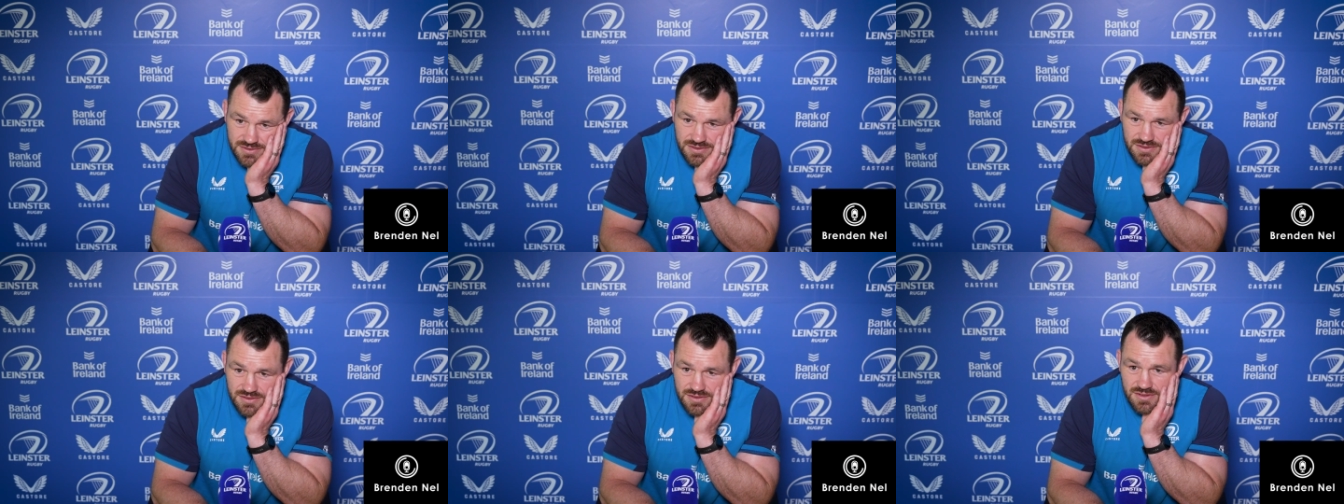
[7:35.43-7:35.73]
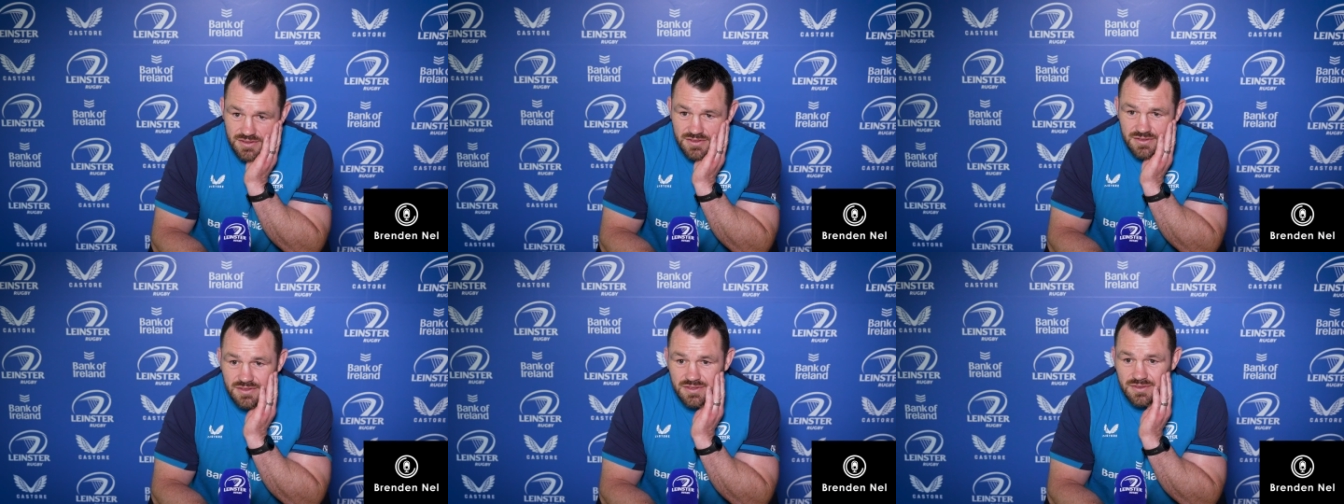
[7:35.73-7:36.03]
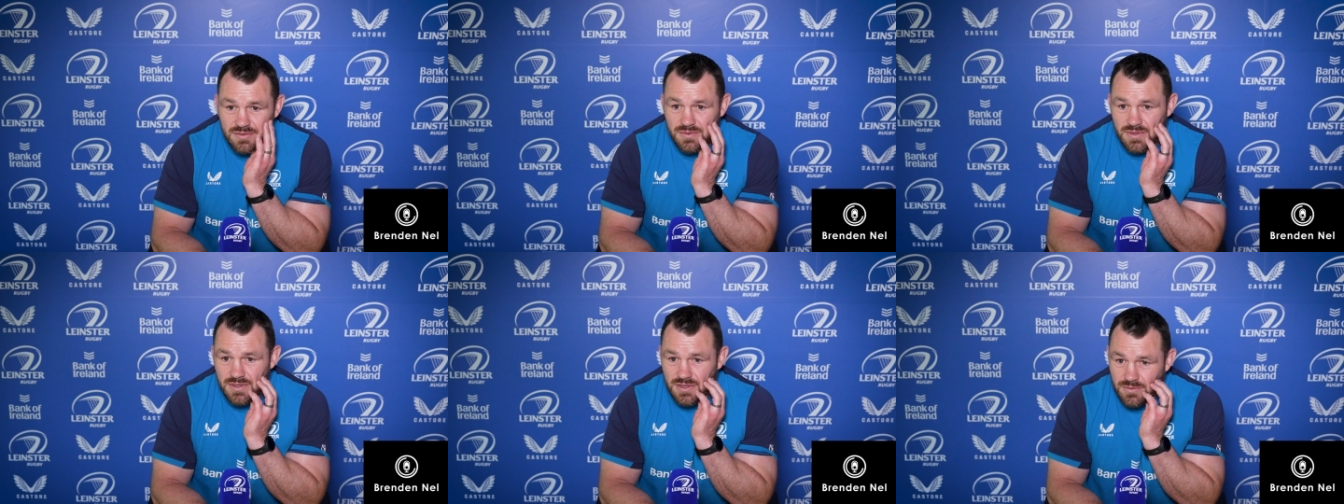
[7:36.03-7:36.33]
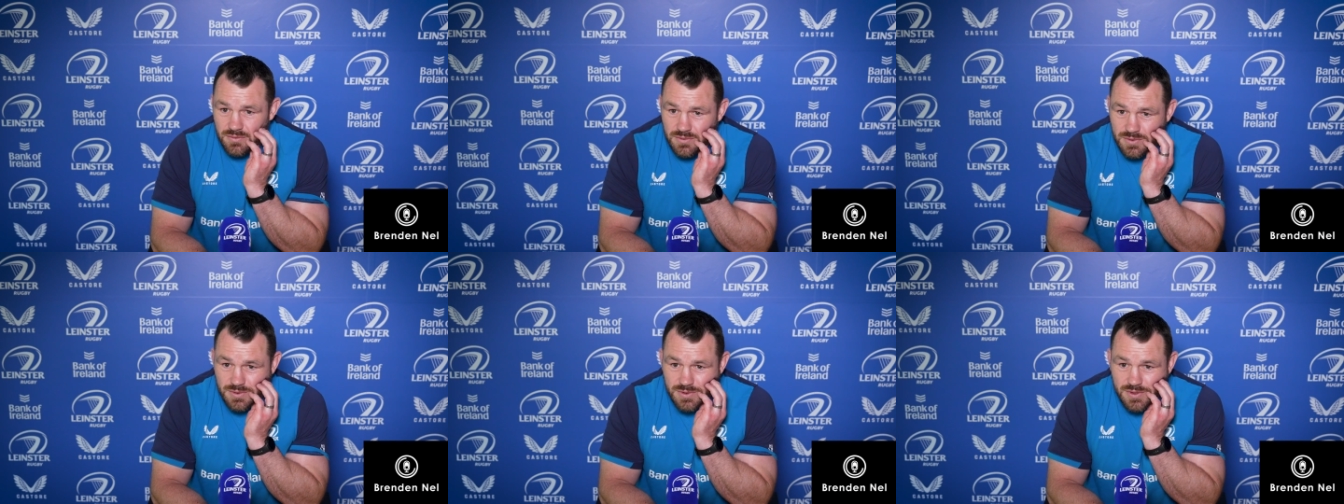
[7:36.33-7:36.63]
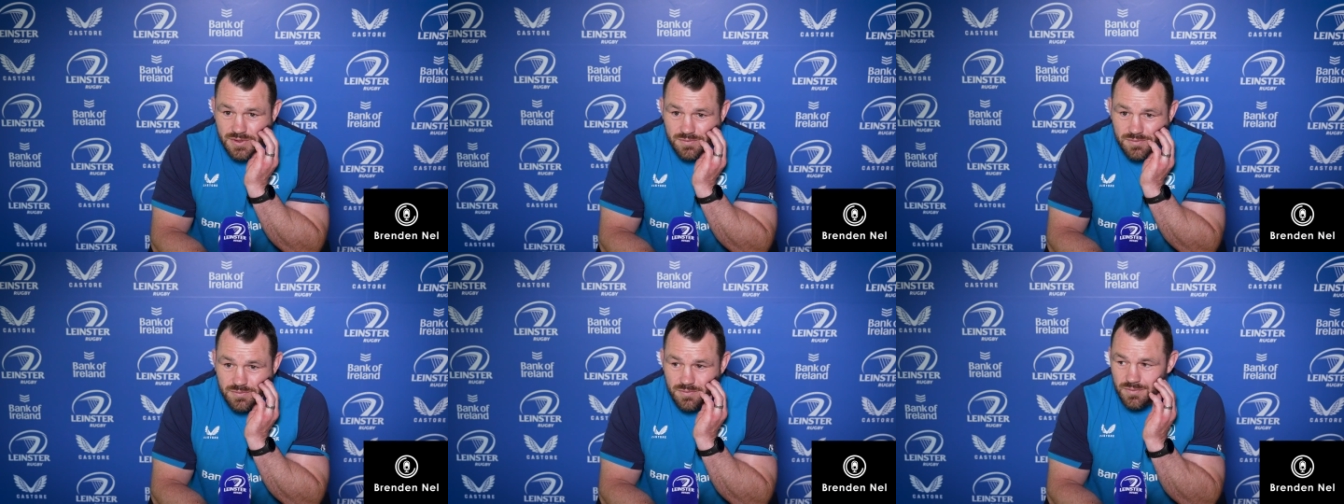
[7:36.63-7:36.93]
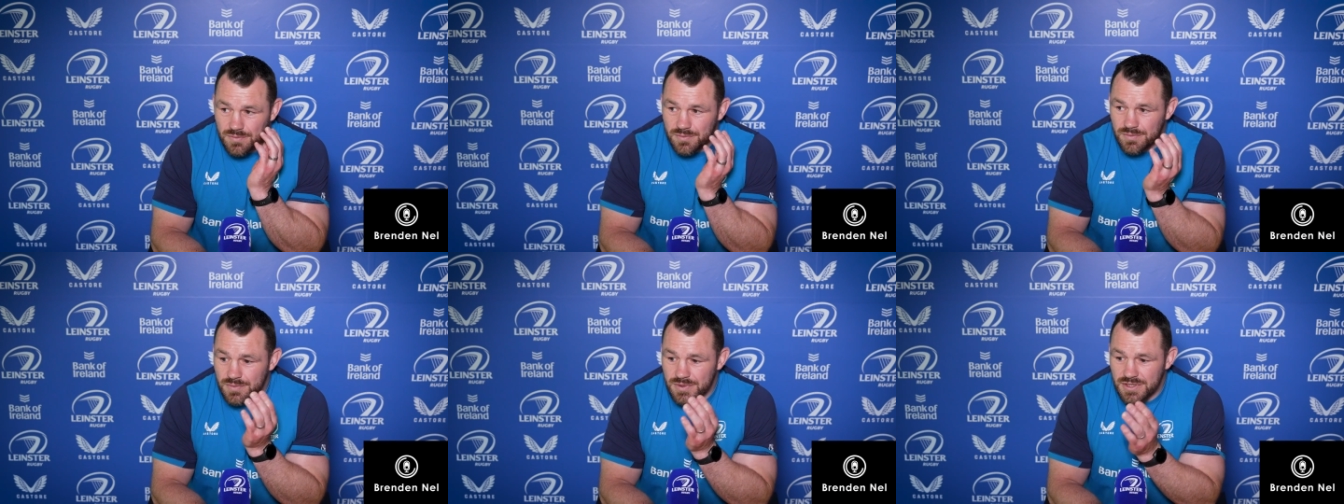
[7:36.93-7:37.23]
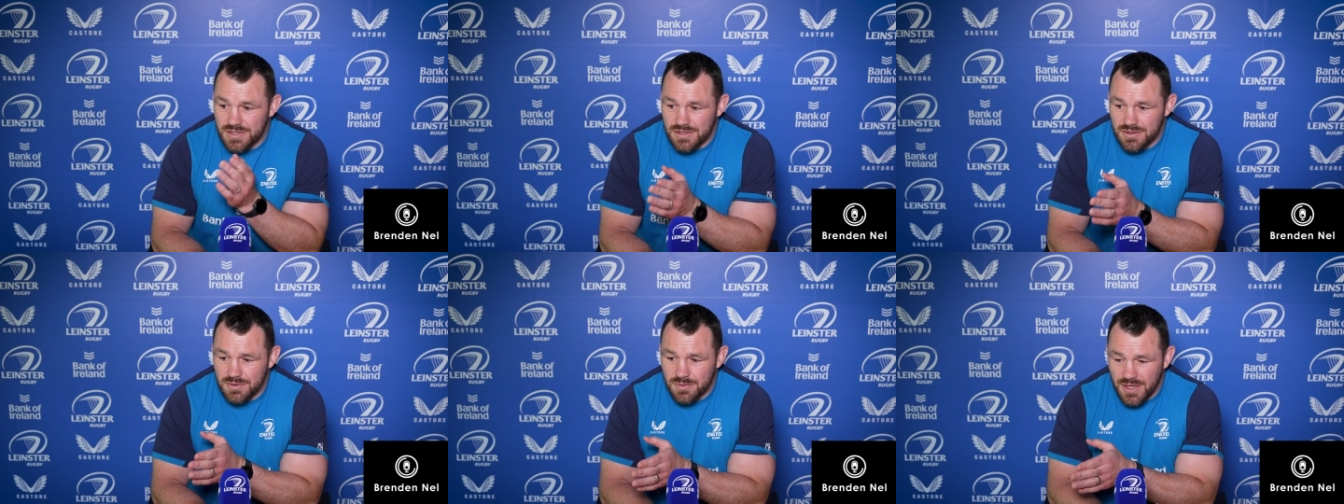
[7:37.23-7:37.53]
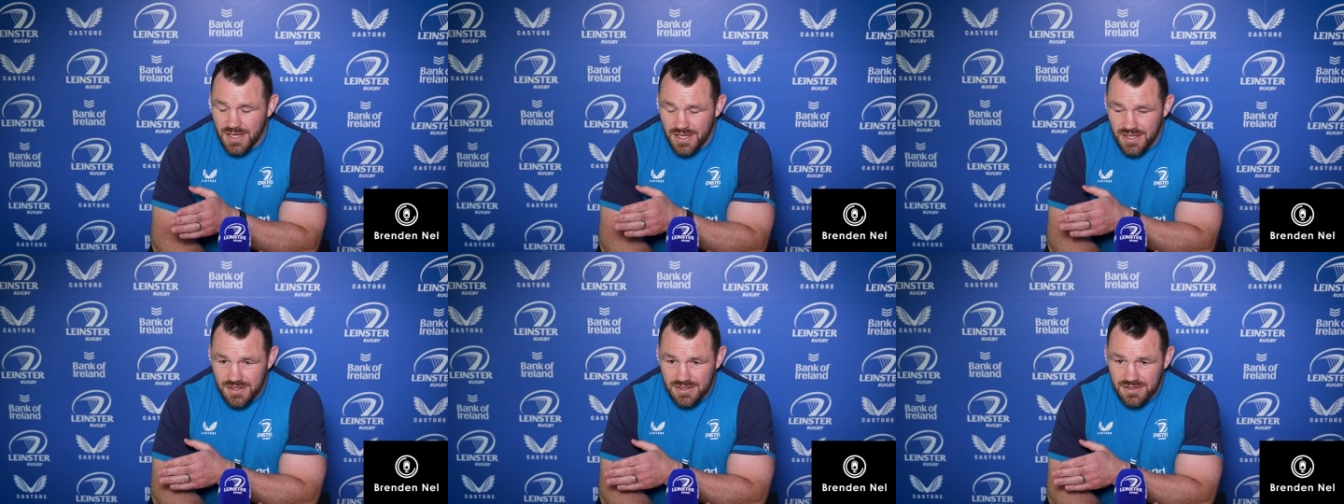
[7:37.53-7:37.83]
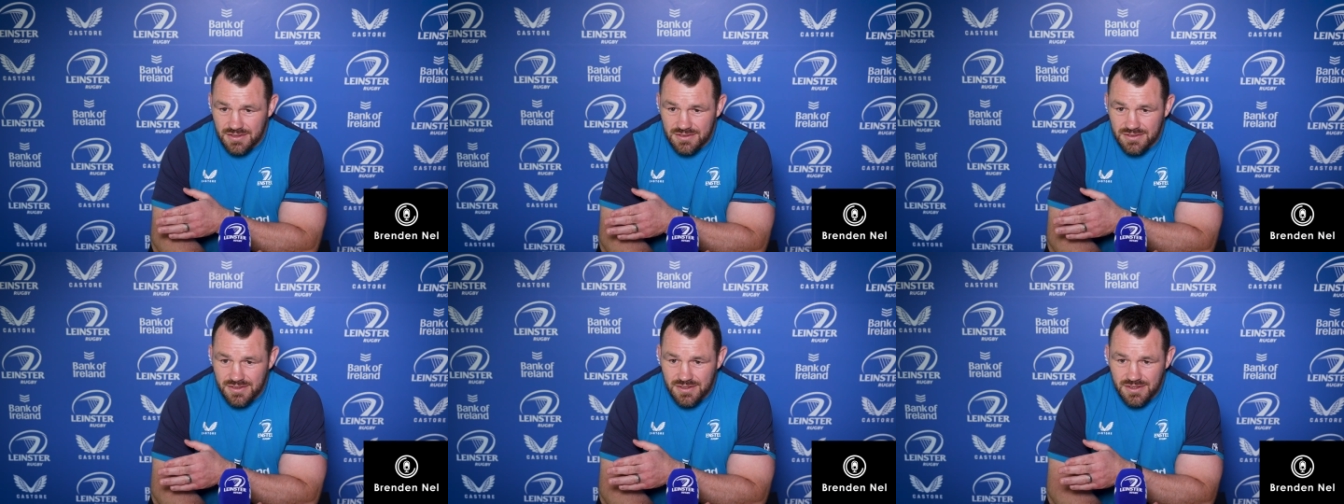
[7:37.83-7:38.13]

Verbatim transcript: Uh, we, we we do well